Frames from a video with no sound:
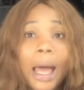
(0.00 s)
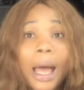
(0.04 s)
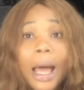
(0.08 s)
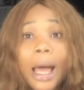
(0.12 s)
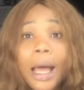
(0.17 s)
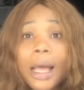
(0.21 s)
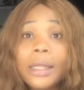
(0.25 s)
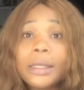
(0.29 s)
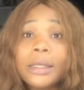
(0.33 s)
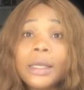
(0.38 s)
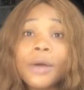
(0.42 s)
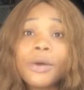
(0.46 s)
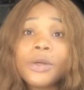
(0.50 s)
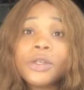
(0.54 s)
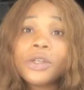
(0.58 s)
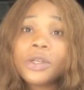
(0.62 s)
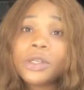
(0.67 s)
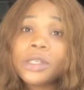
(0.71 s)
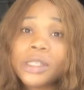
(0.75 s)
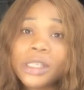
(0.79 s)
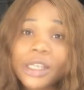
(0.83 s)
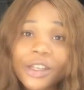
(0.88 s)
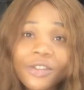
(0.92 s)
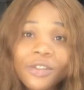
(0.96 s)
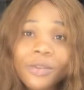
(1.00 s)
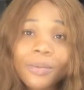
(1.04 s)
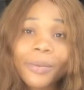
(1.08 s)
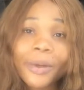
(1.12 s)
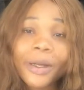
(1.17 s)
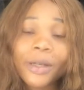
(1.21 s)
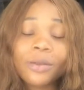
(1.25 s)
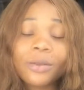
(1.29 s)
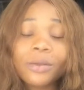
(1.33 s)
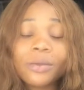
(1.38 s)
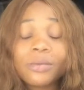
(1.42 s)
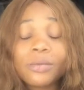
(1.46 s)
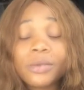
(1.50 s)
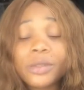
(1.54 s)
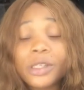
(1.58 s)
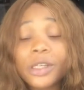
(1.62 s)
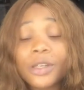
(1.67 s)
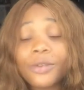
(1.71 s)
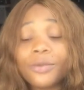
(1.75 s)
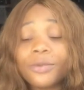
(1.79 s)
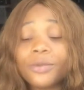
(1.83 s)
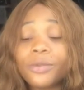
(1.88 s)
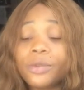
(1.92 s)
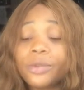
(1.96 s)
And I was just saved by
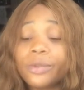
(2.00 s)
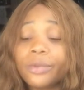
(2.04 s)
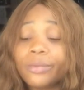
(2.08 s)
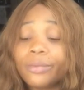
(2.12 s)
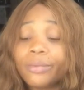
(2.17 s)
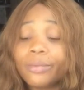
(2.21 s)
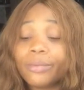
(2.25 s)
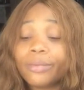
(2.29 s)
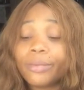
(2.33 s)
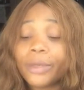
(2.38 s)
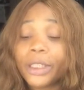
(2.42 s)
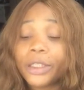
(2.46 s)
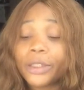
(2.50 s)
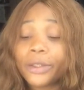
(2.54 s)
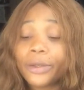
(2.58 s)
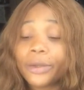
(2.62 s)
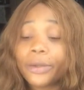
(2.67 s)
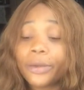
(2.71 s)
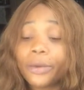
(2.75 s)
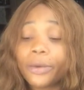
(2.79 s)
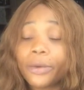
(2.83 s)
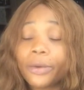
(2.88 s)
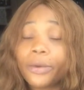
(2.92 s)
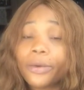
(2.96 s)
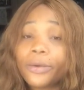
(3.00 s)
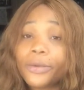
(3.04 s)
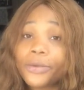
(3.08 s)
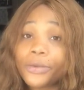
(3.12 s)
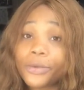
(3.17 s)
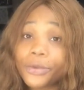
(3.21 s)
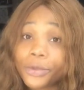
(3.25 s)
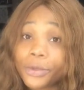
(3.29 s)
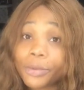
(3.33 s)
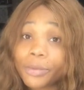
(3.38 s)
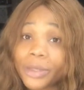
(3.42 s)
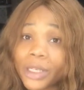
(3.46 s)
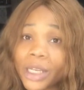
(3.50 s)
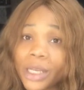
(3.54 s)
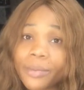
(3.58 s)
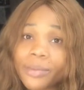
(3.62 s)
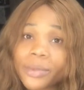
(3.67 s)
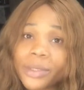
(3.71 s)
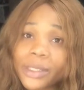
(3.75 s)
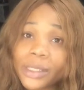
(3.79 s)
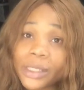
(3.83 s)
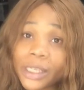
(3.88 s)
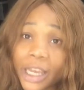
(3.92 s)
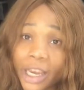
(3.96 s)
the clock. So
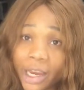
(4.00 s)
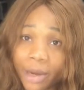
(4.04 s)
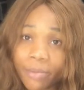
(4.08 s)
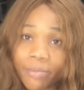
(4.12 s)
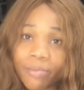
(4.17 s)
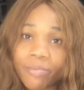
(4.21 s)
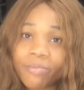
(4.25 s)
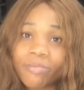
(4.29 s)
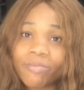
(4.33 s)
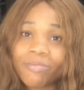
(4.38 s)
sometimes time.